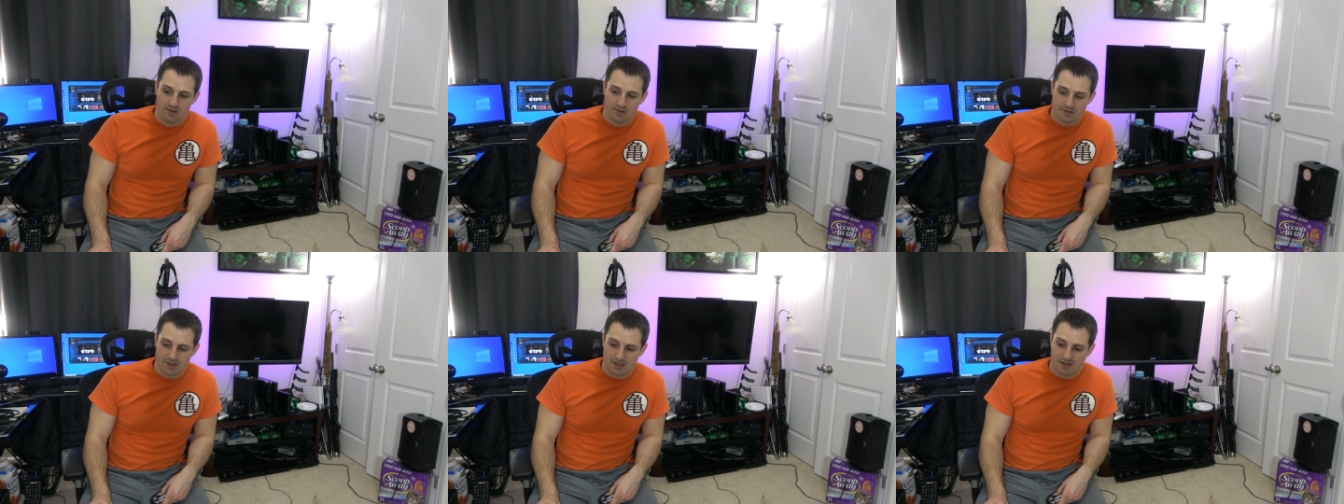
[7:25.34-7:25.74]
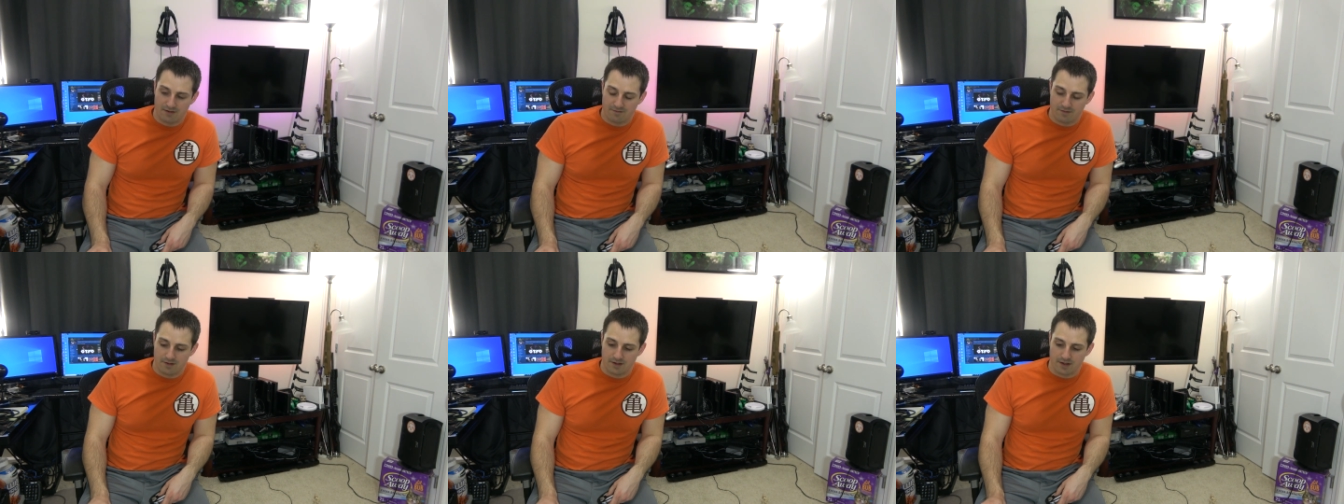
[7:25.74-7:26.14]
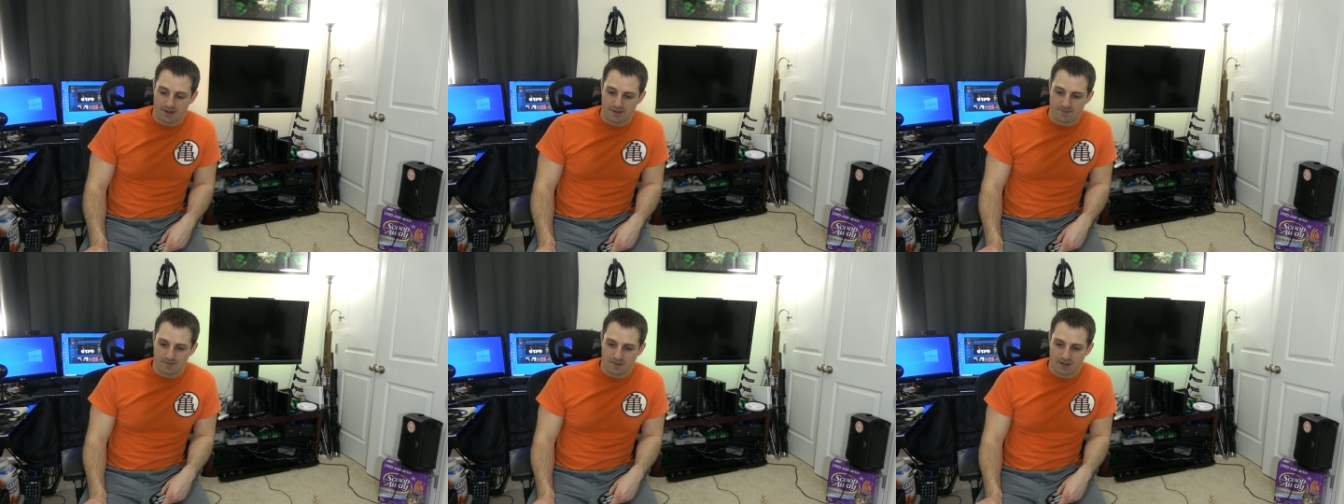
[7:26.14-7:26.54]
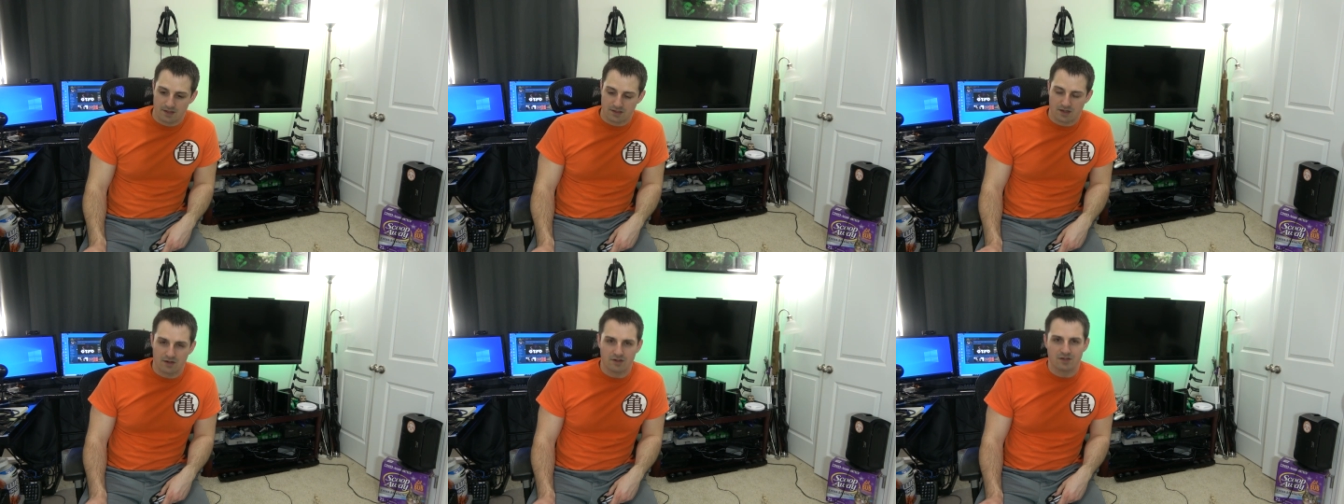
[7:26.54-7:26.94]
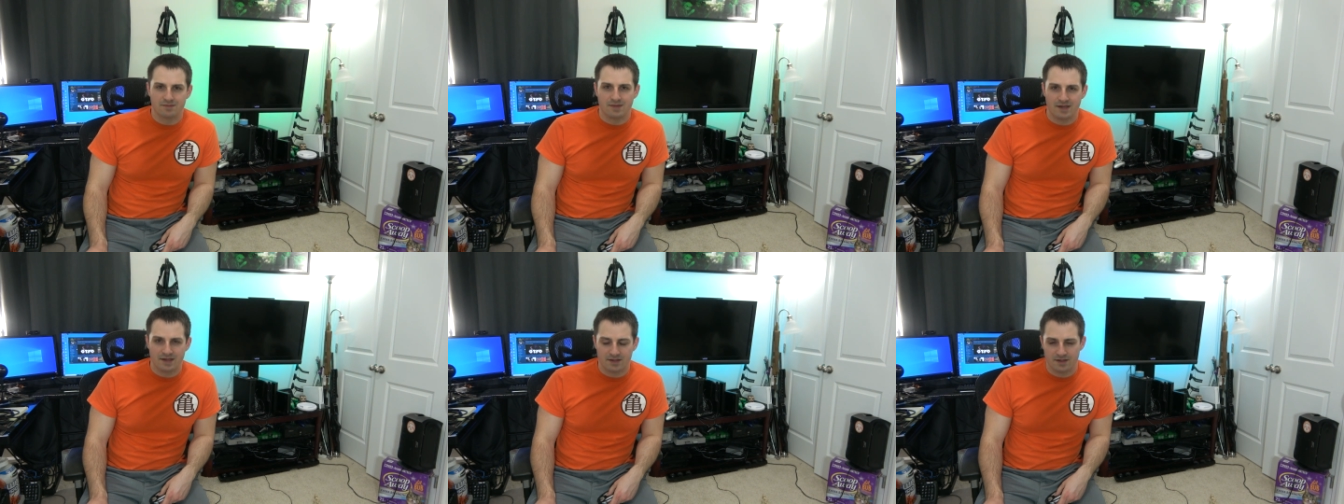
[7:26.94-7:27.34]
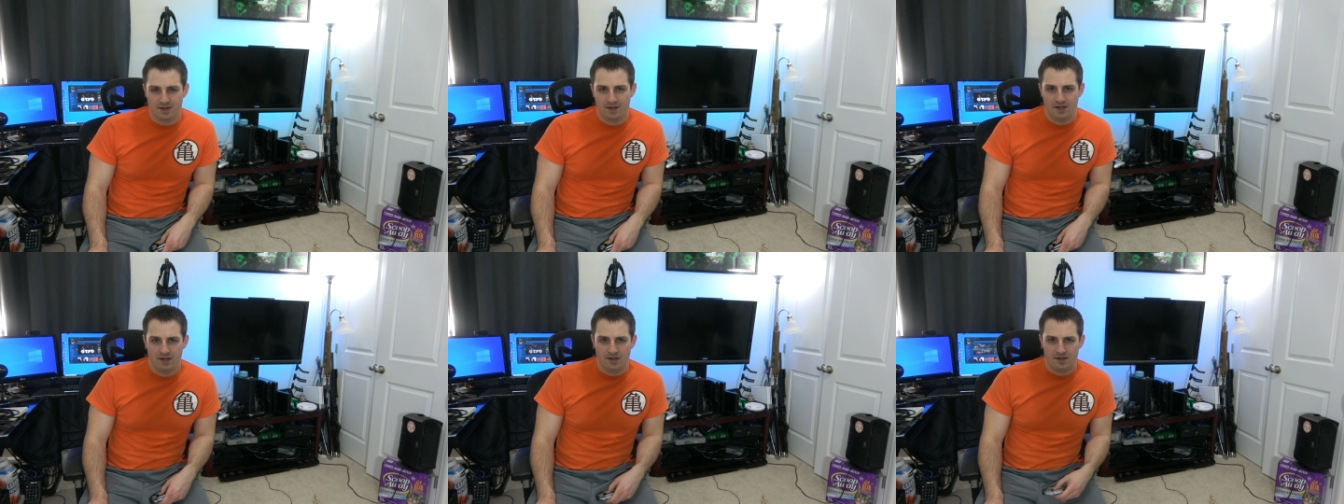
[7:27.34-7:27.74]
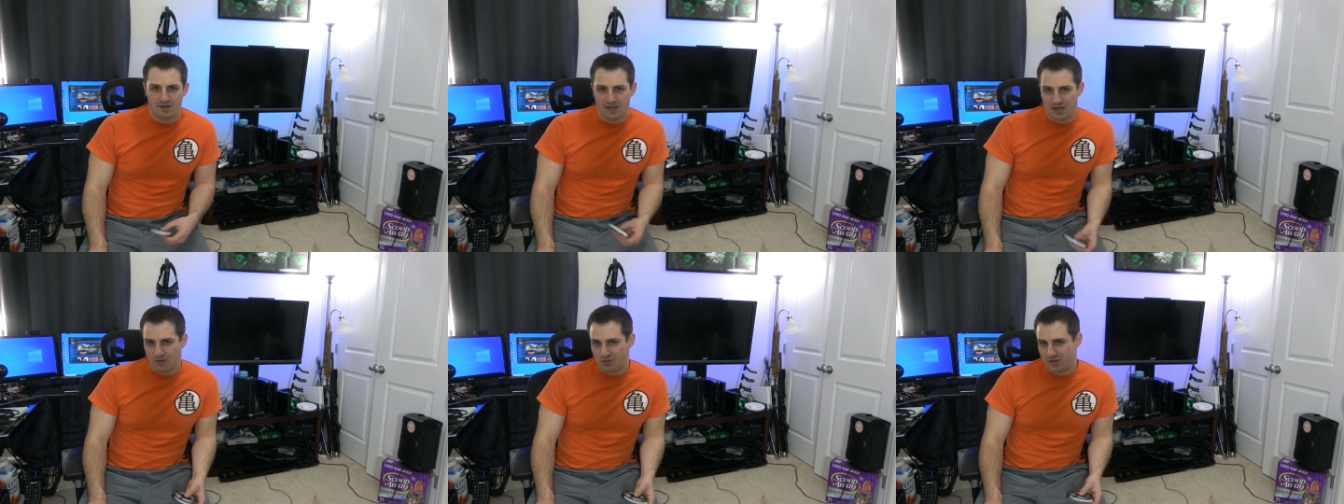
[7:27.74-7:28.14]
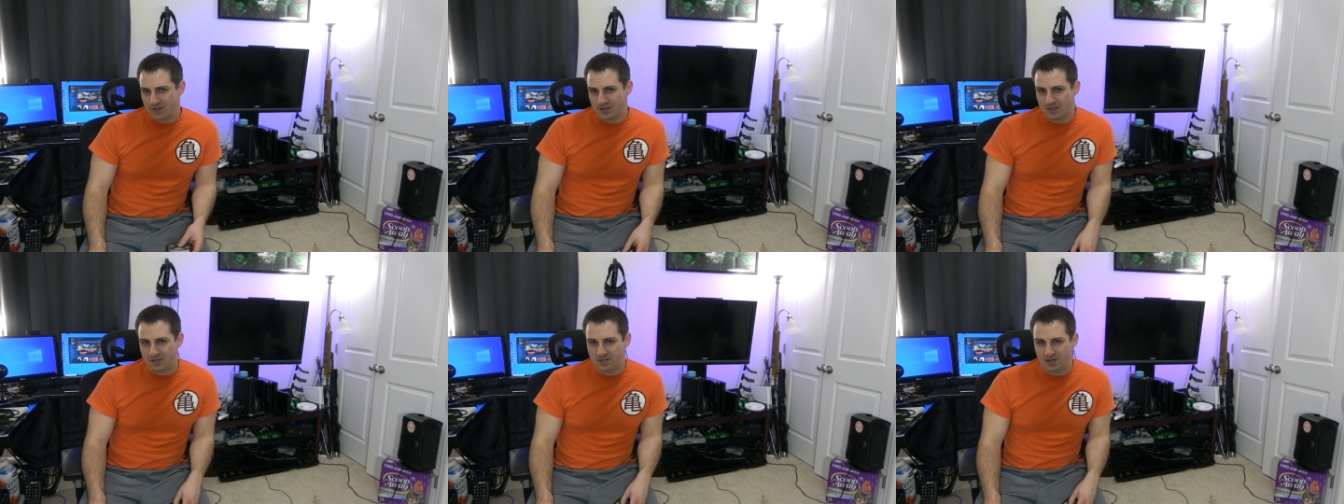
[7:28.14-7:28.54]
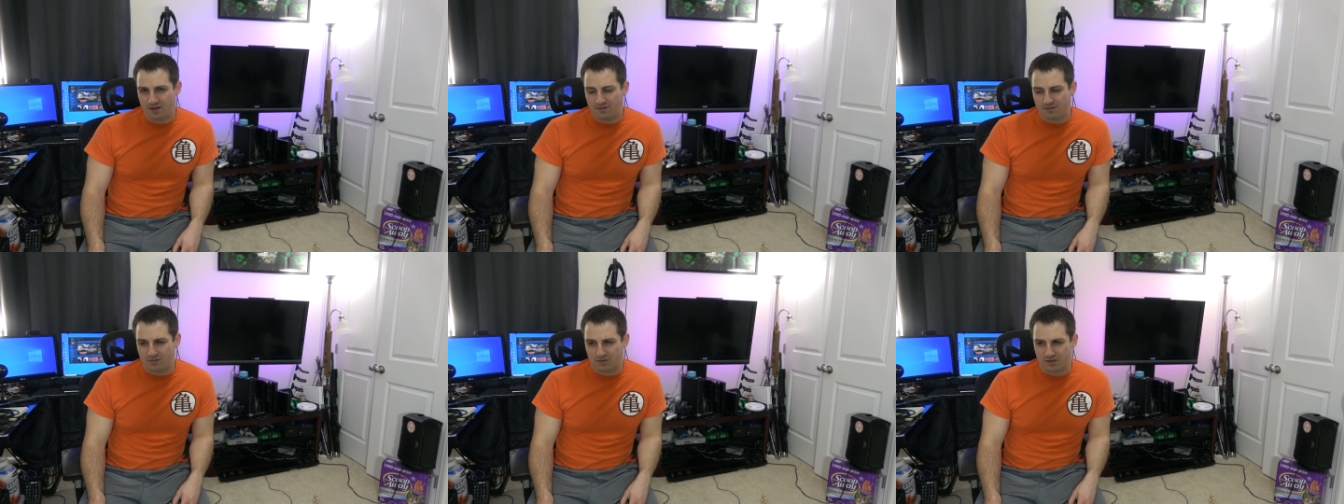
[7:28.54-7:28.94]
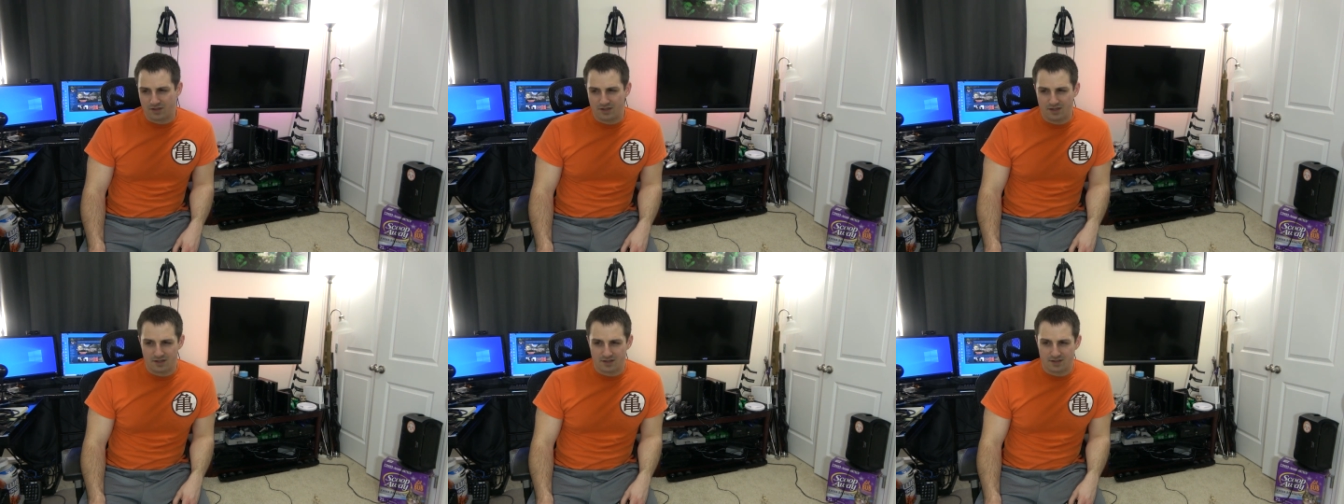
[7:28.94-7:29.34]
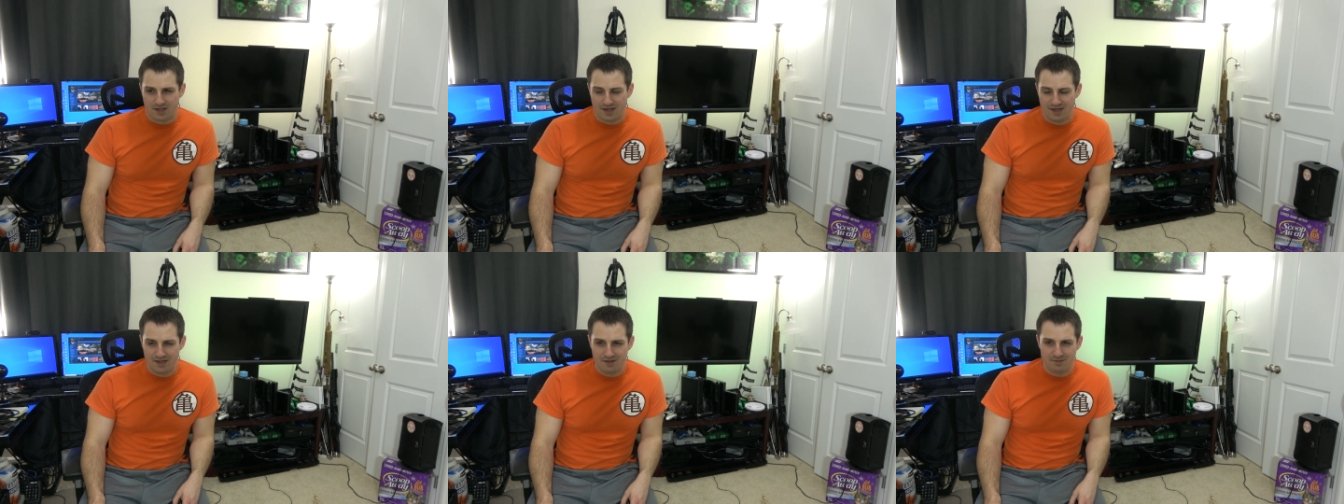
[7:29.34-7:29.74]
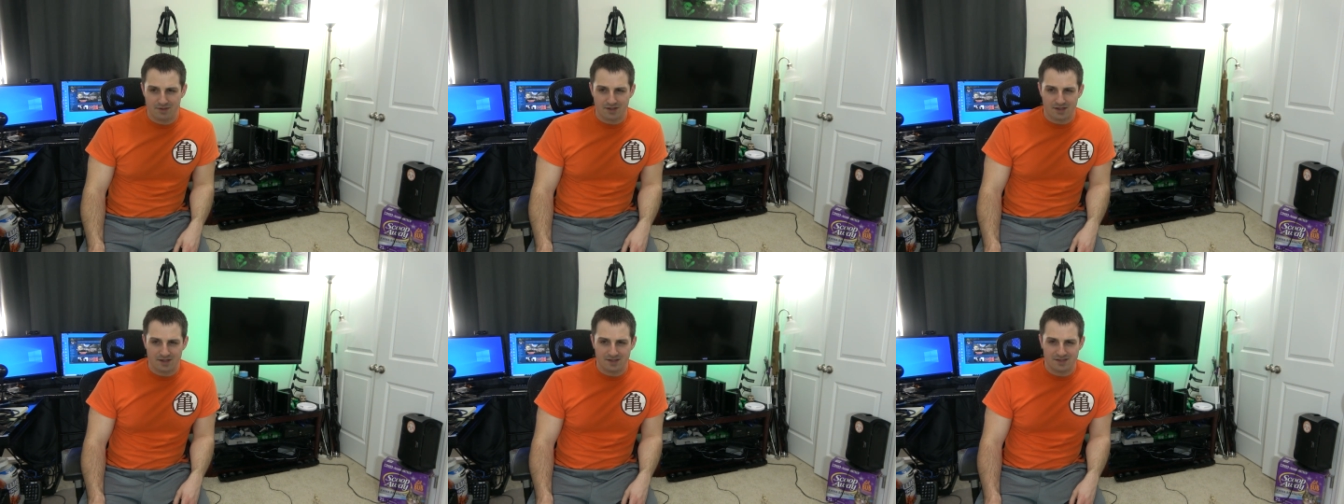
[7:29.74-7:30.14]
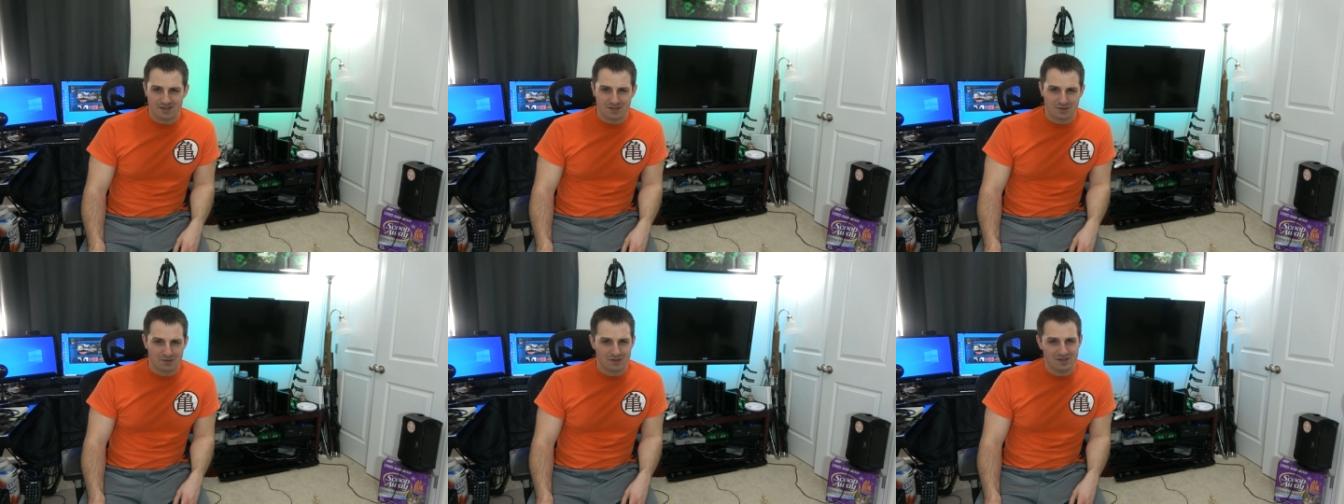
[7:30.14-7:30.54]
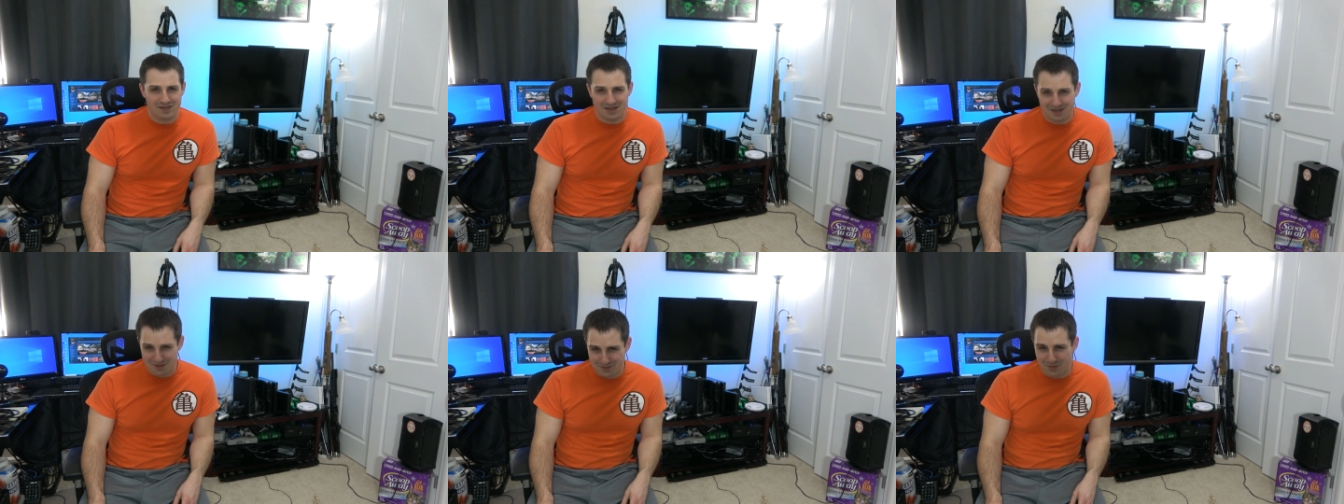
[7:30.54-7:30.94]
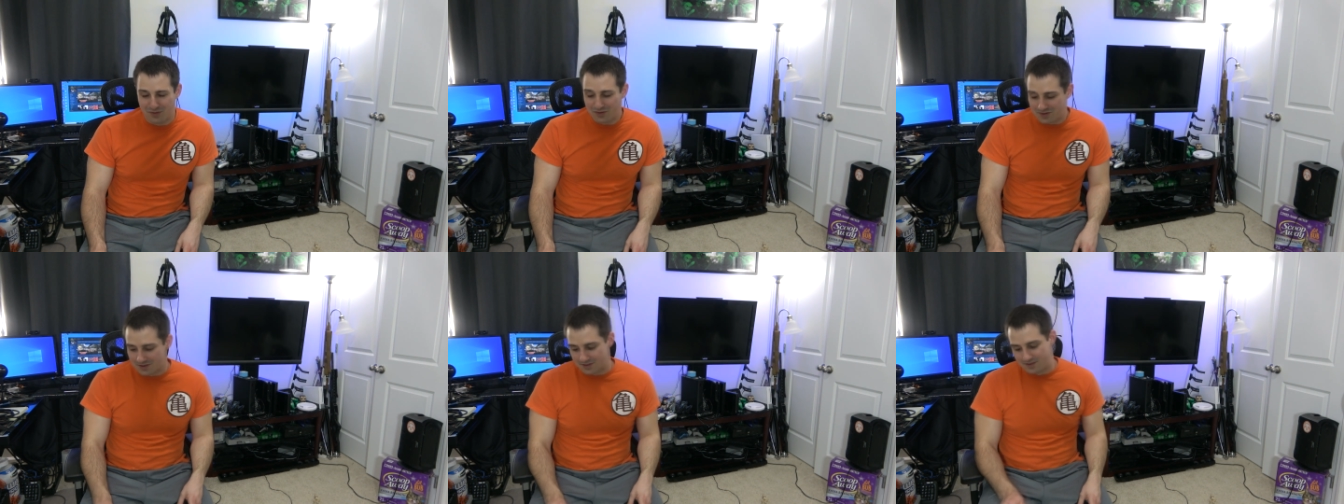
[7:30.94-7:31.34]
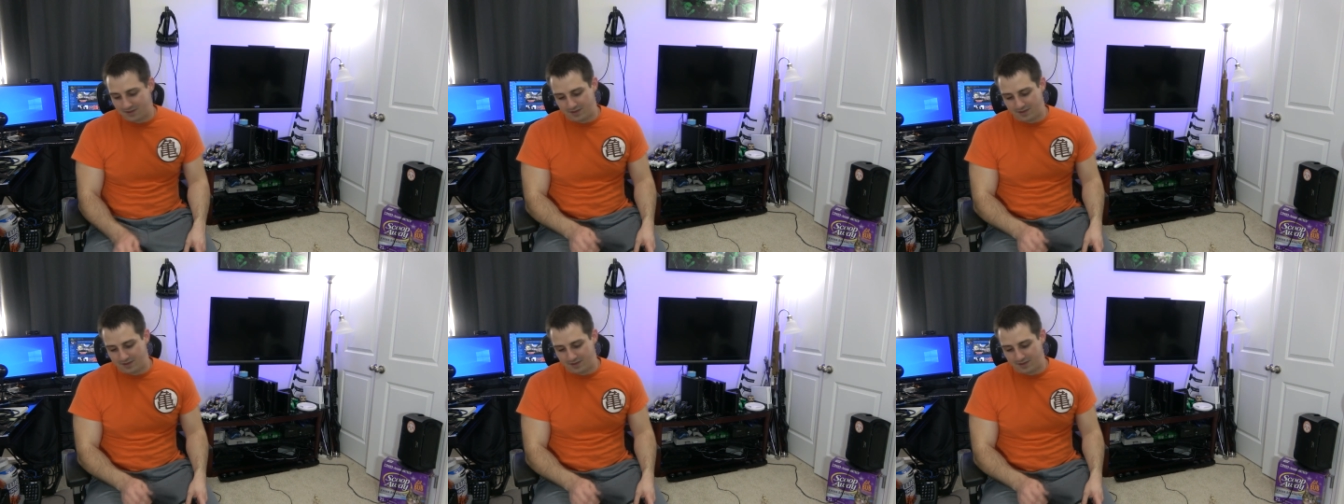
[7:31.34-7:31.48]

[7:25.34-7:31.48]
We'll see how I'm feeling on it. It's hard to make networking stuff really entertaining because it's really kind of boring.